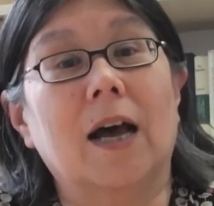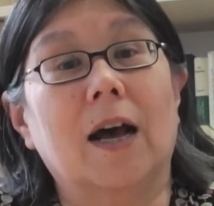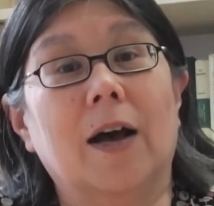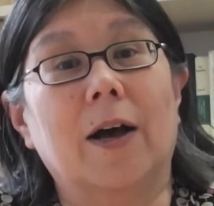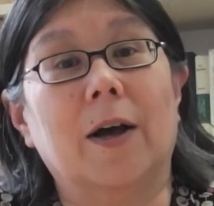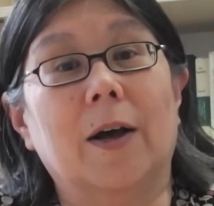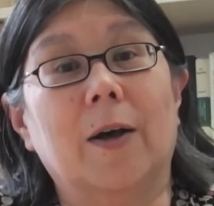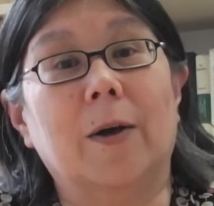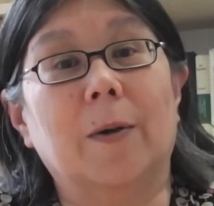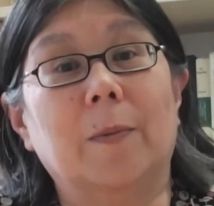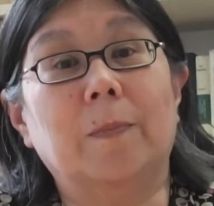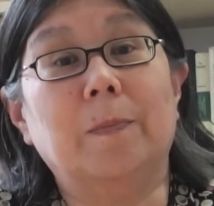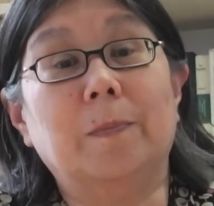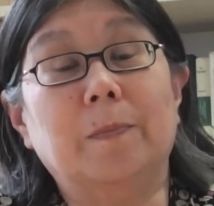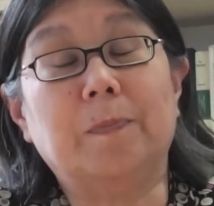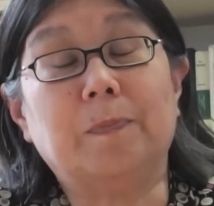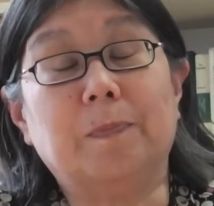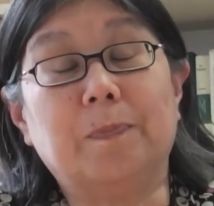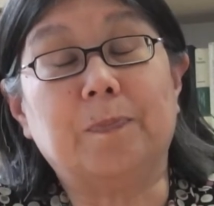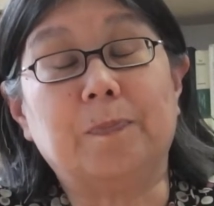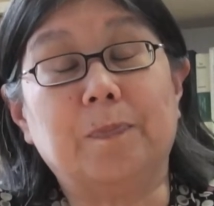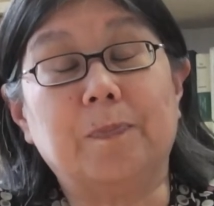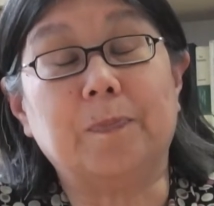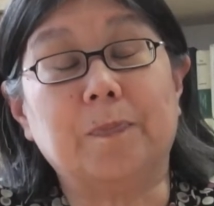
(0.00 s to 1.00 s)

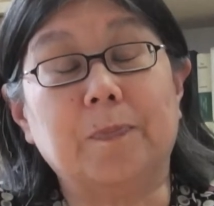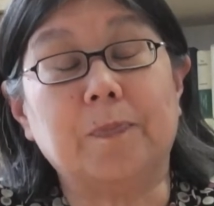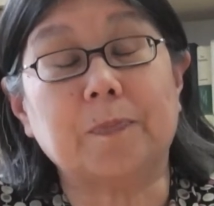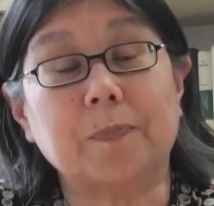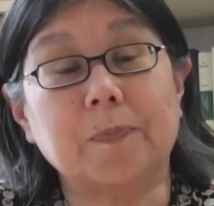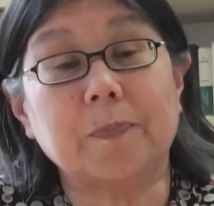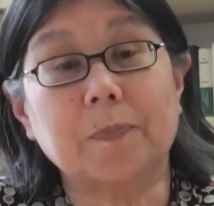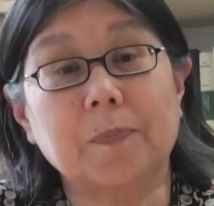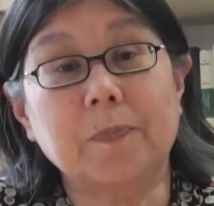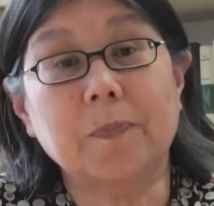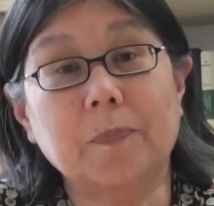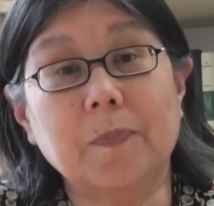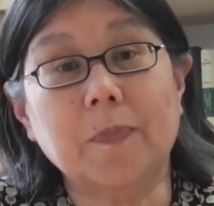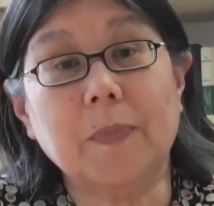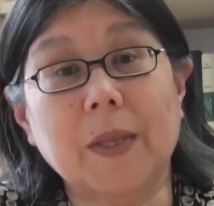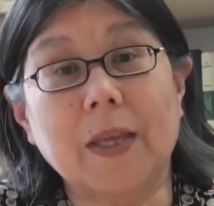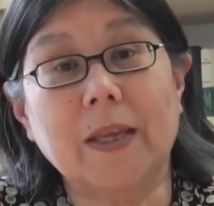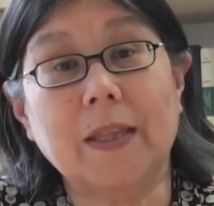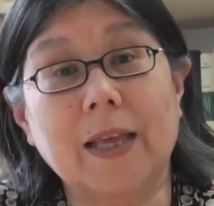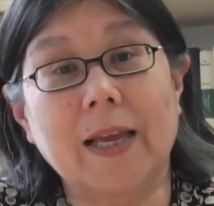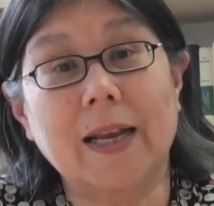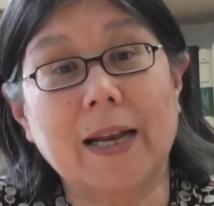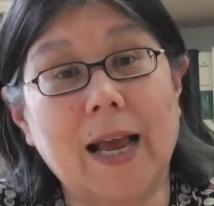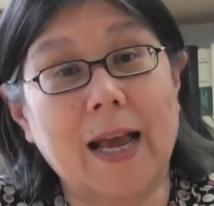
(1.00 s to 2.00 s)

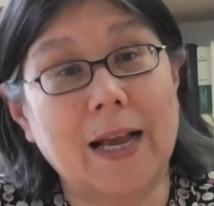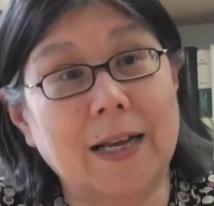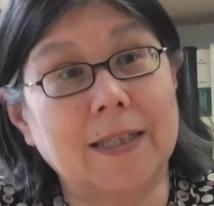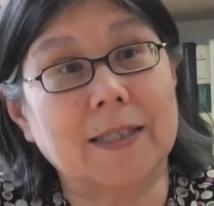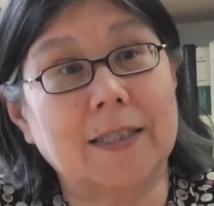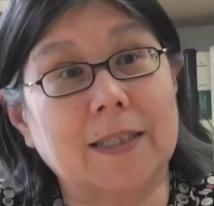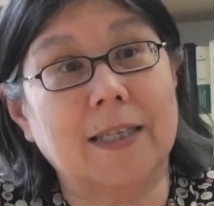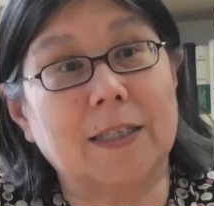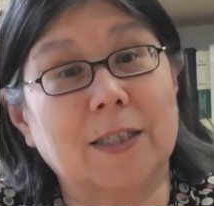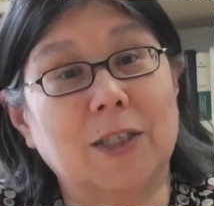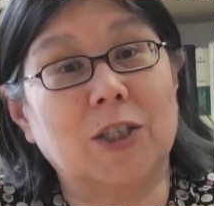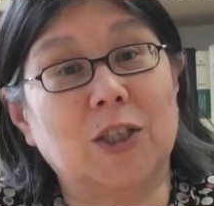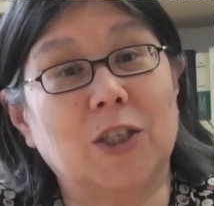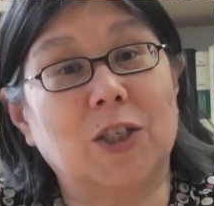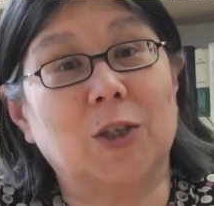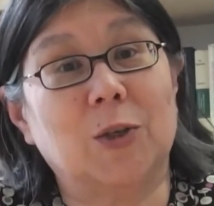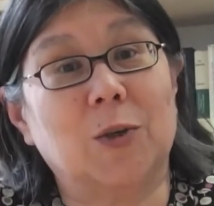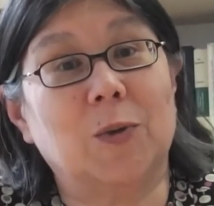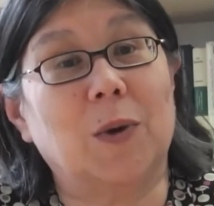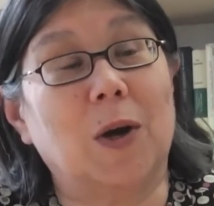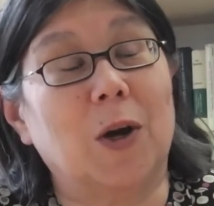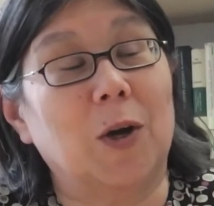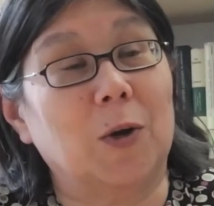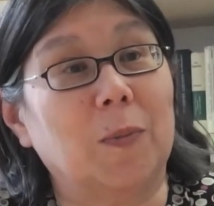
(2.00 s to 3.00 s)
then access
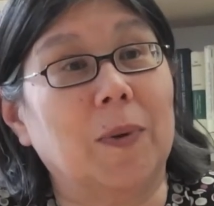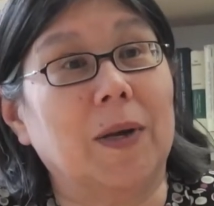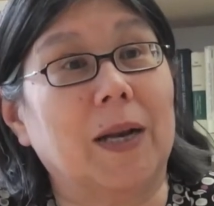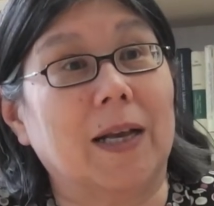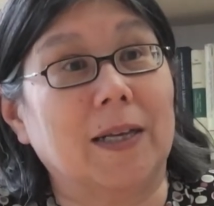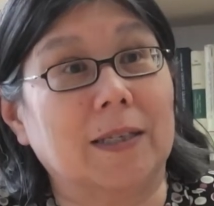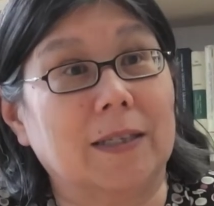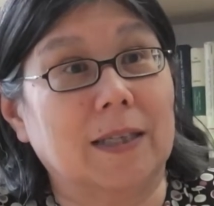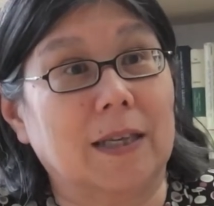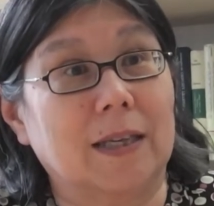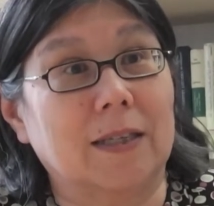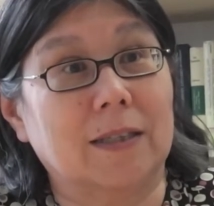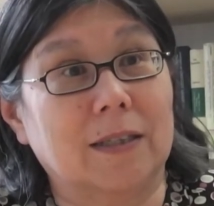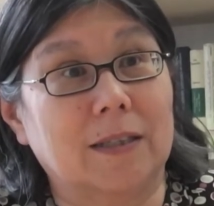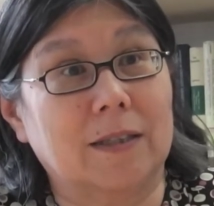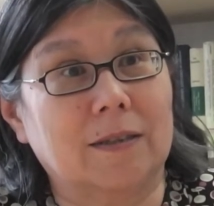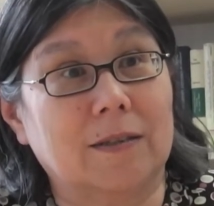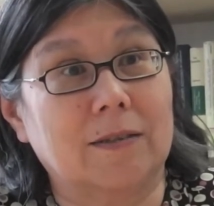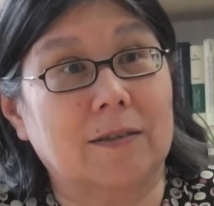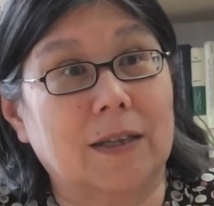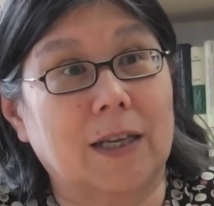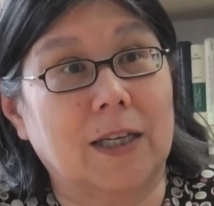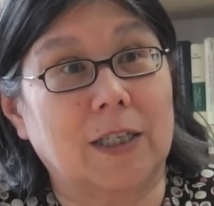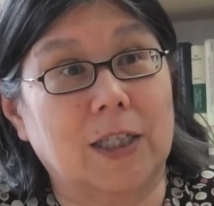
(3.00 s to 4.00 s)
to open
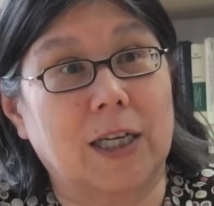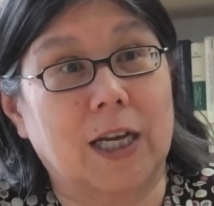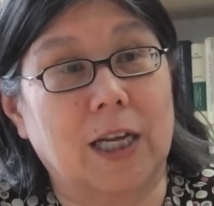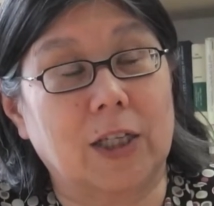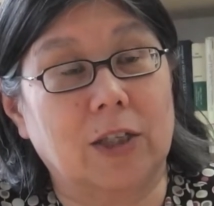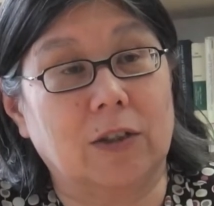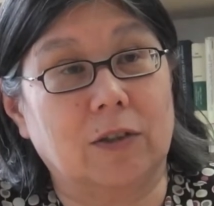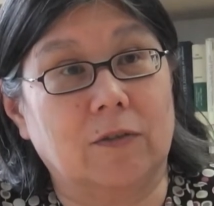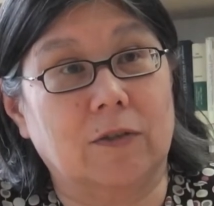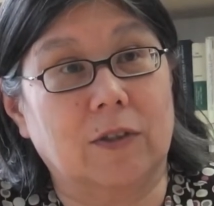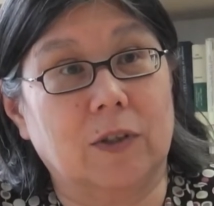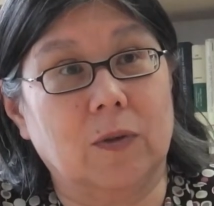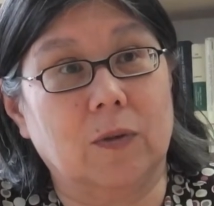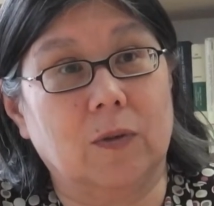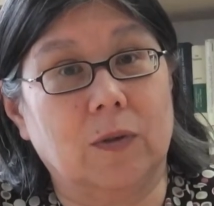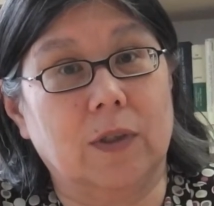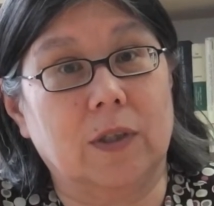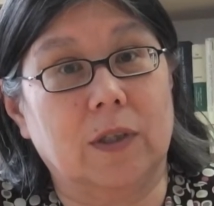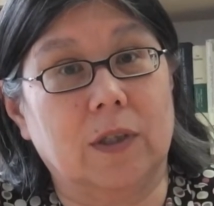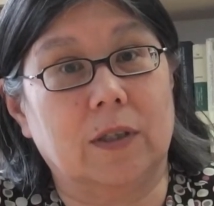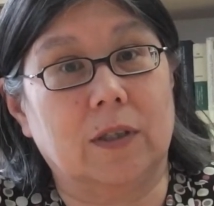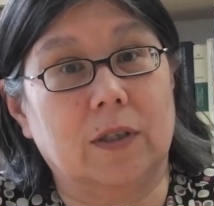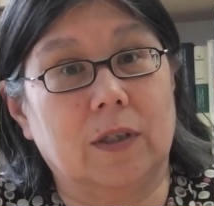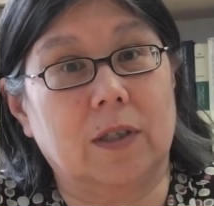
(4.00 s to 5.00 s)
access educational
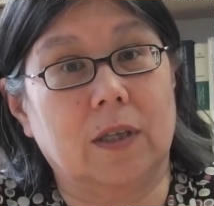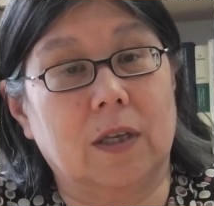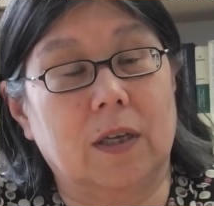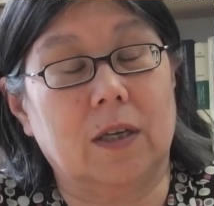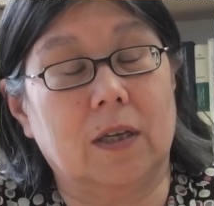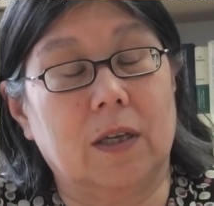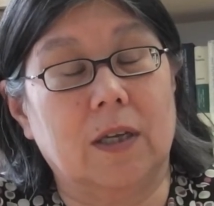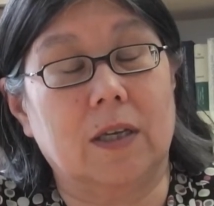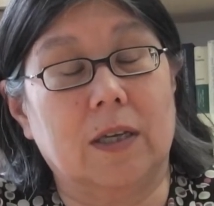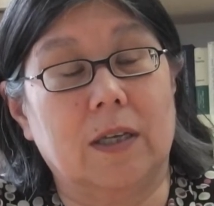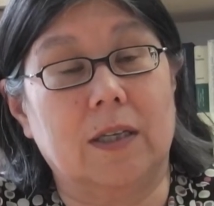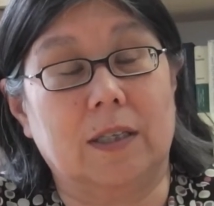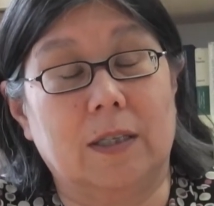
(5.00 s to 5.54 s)
resources is